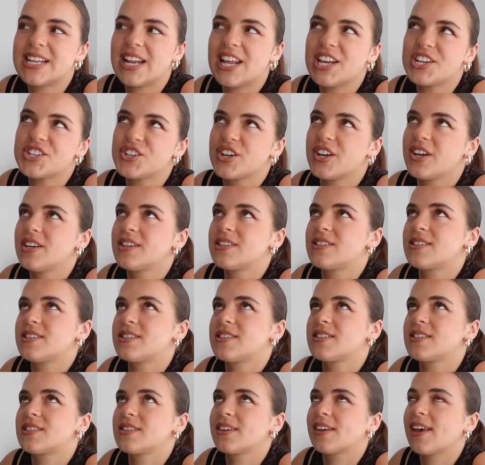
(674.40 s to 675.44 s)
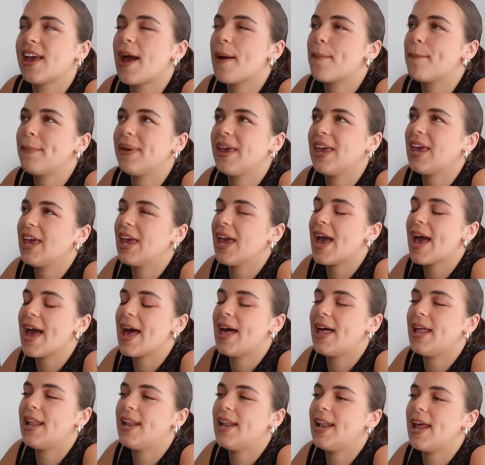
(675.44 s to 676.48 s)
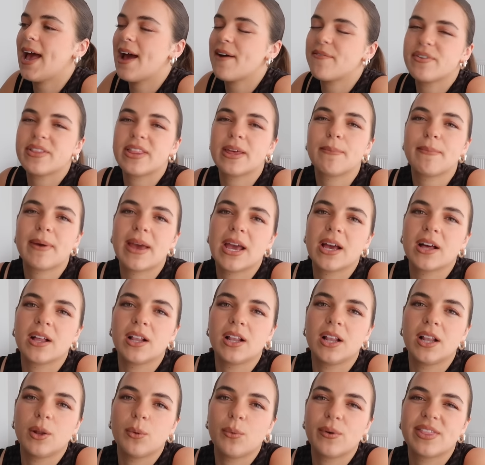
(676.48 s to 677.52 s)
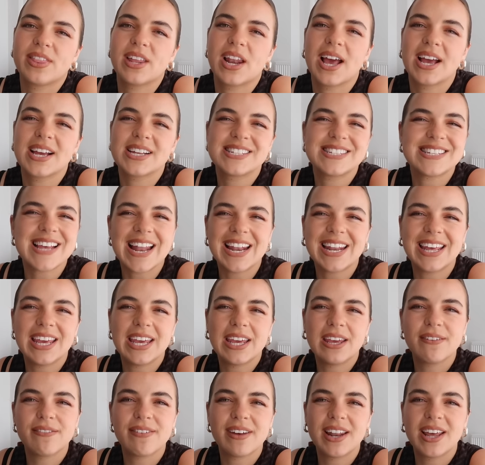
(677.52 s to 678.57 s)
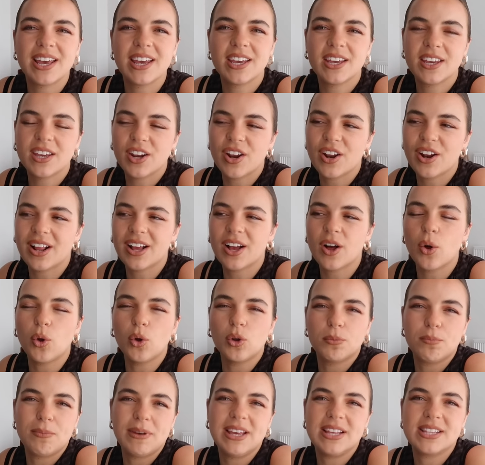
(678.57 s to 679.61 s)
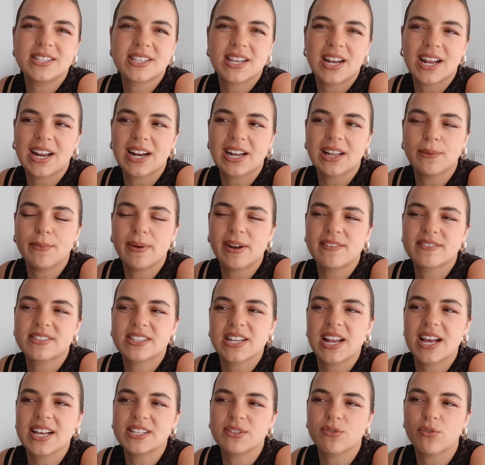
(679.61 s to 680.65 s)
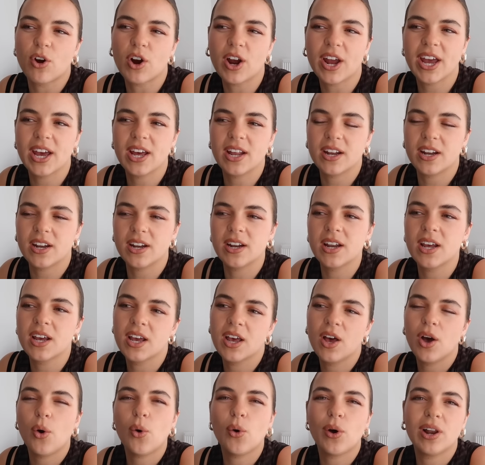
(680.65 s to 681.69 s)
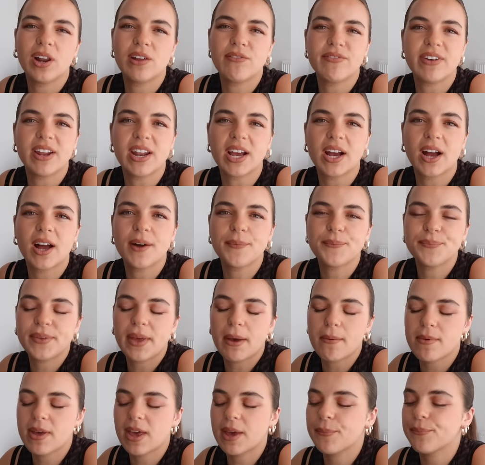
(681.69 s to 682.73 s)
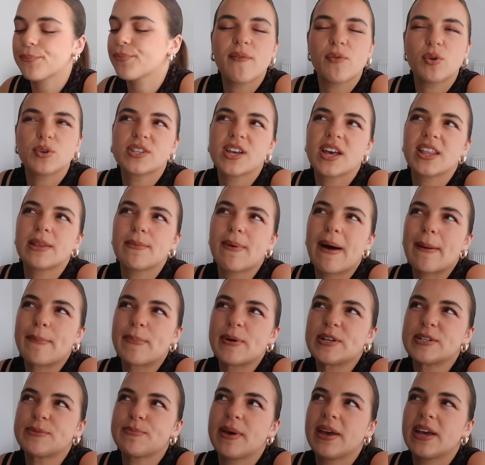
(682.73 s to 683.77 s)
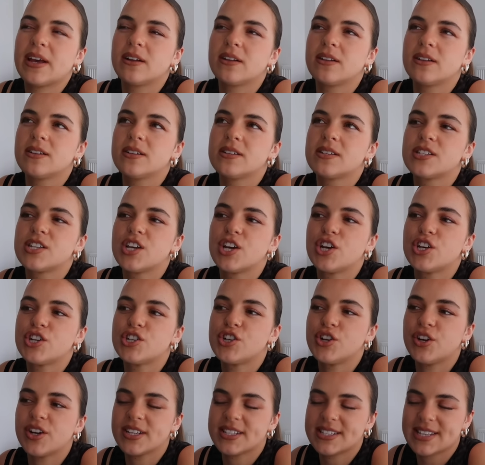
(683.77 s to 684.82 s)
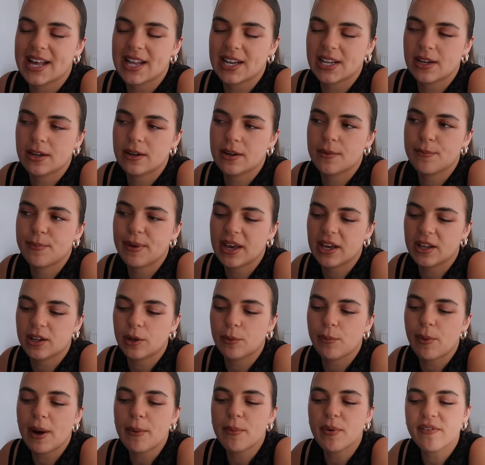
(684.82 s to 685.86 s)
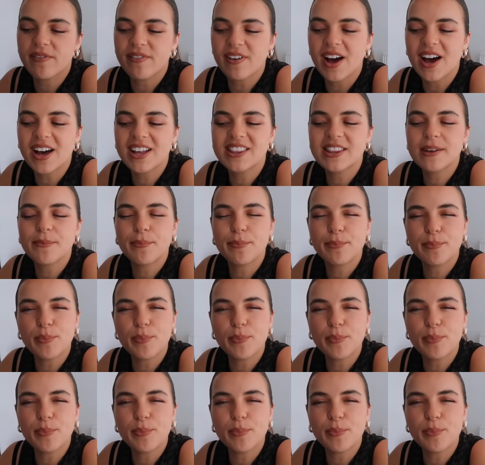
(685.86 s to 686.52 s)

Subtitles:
delicious. Get me an everything bagel with the like deli filling, you know, like cold meats and like a little bit of sliced rocket and oil and vinegar. Yummy. I've also had the Papo's Bagels tuna salad bagel, but I prefer the